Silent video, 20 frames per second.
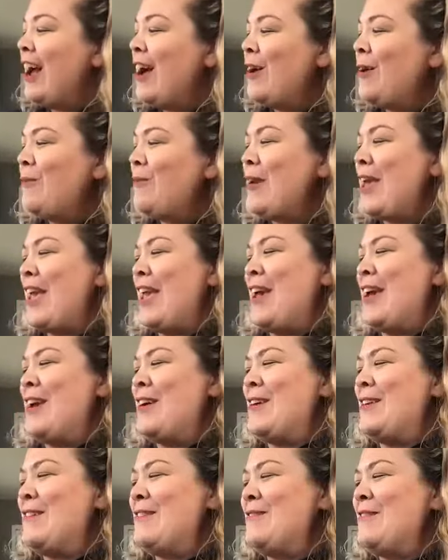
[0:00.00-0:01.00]
Wait
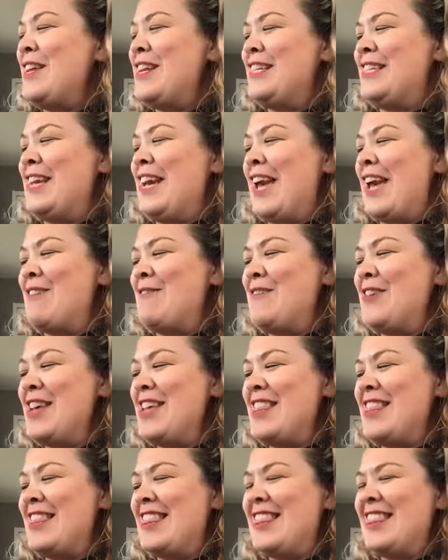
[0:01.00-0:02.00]
a second.
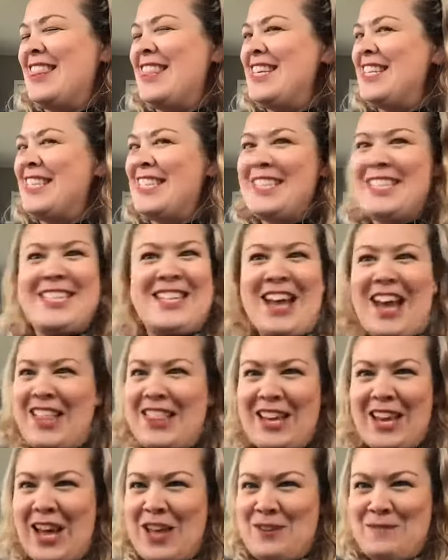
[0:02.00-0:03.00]
What? This is not
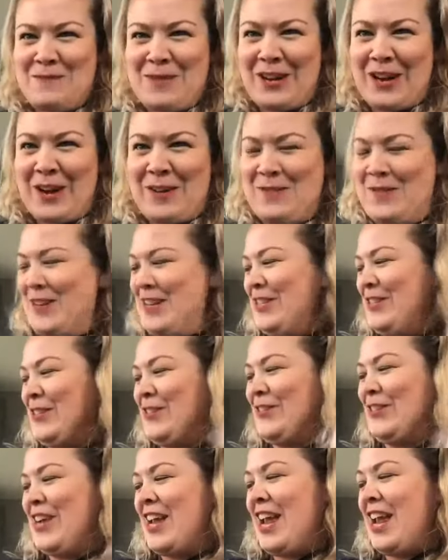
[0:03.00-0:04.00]
the kind of book I wanted to
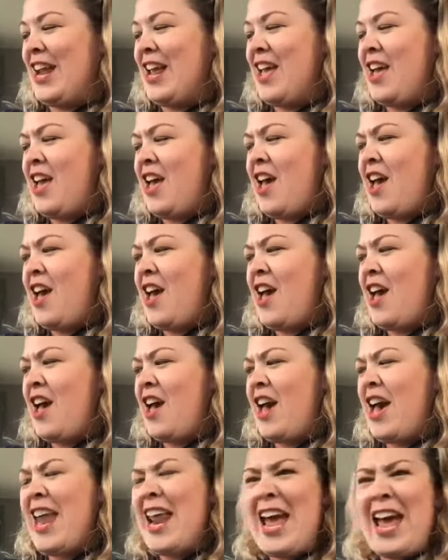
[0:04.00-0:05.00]
read.
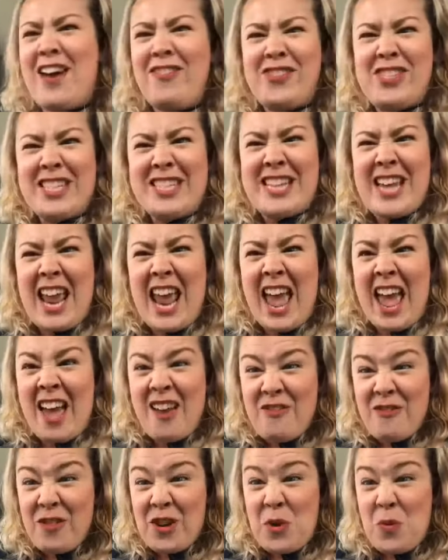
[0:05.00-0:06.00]
And I have to say
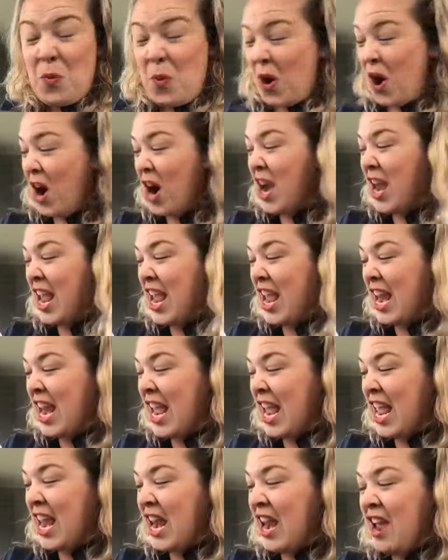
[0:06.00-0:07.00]
every word in
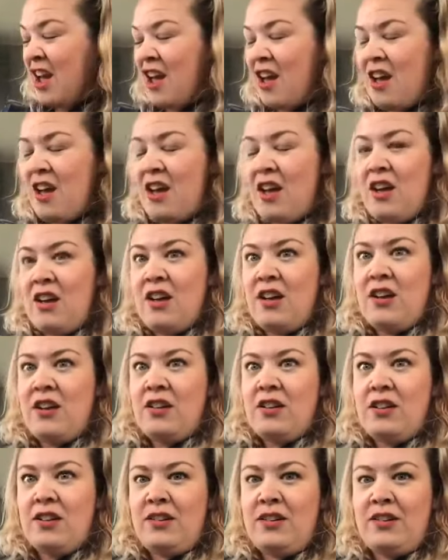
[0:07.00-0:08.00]
it?
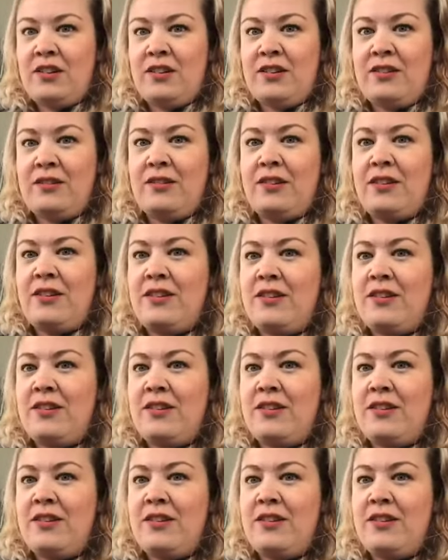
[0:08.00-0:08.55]
Uh-oh.